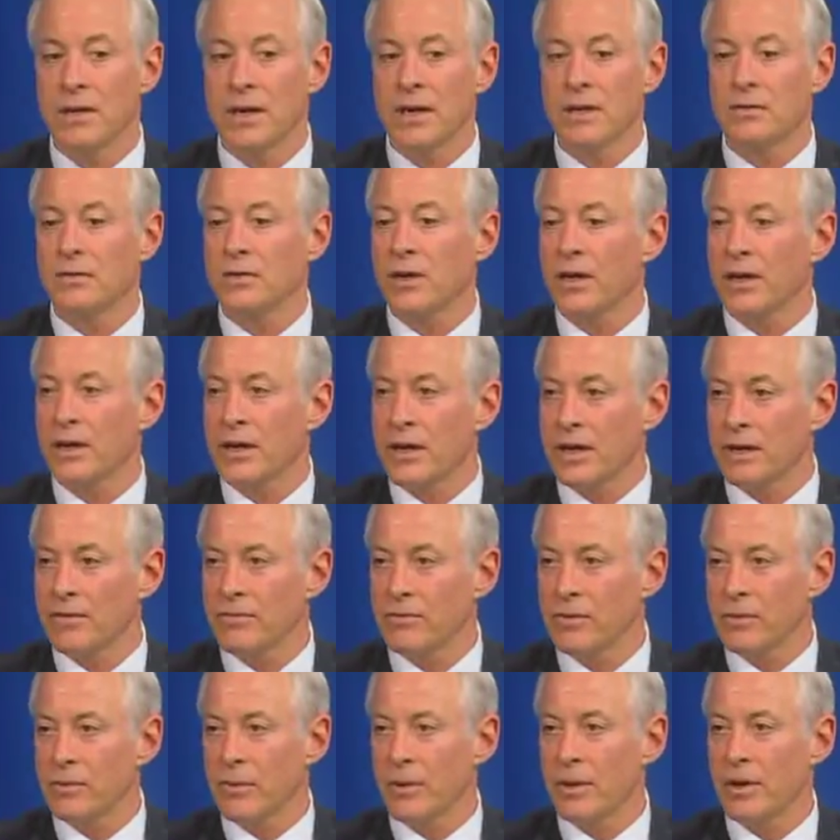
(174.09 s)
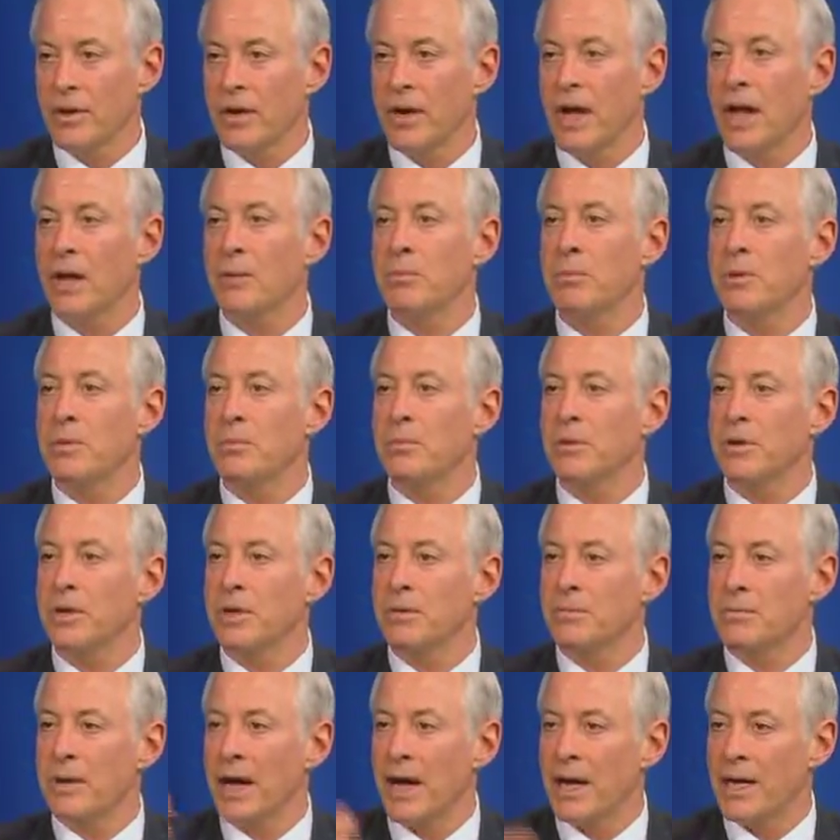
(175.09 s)
I've taught it everywhere, and people
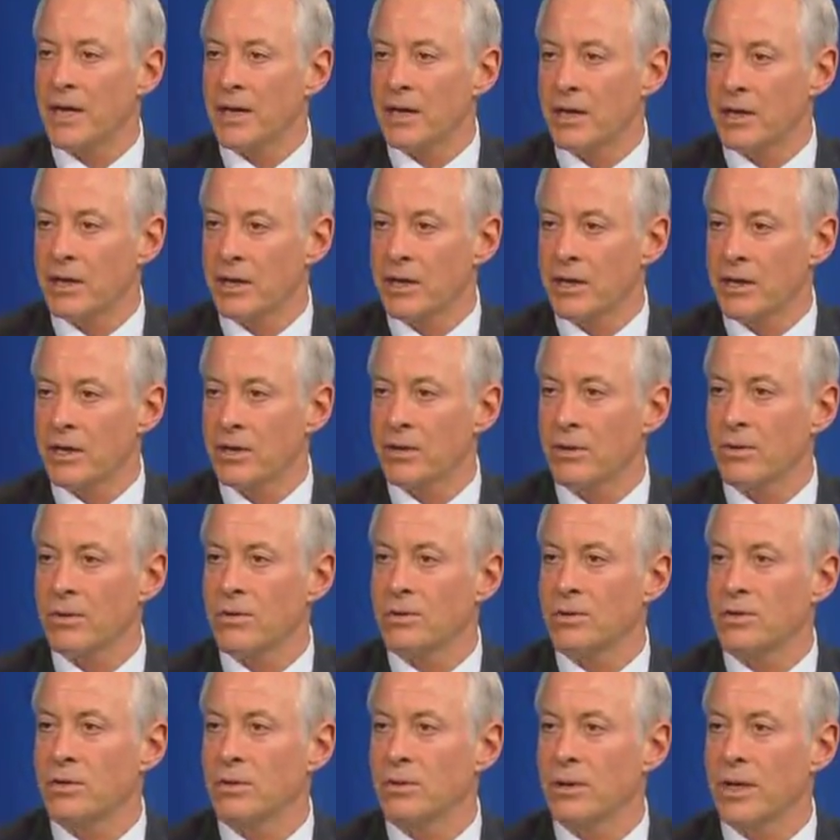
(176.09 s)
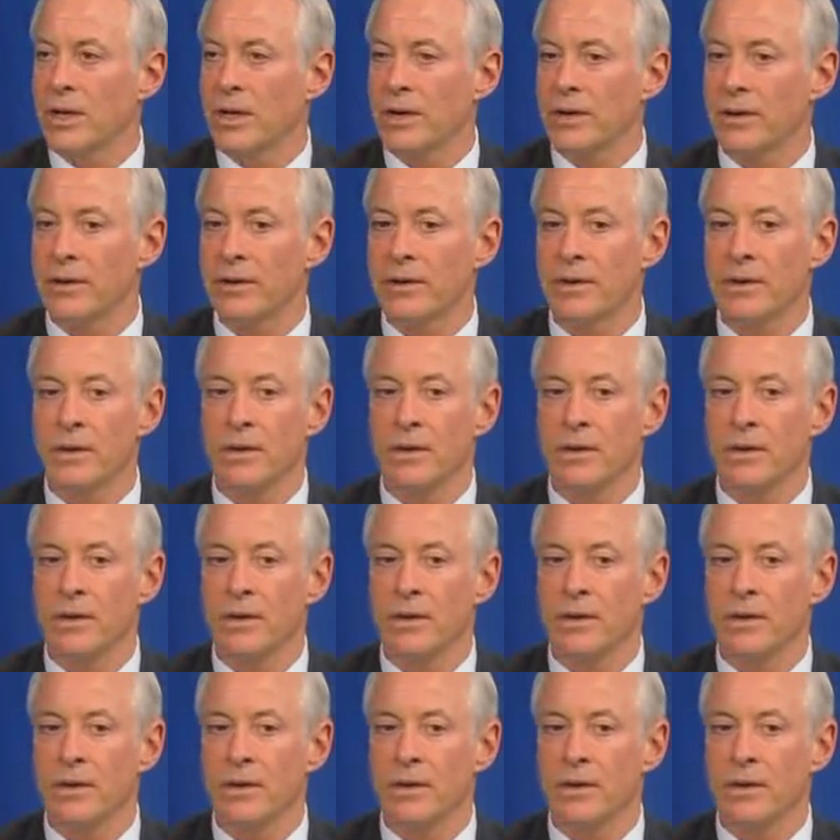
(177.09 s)
come back a year or 2 later,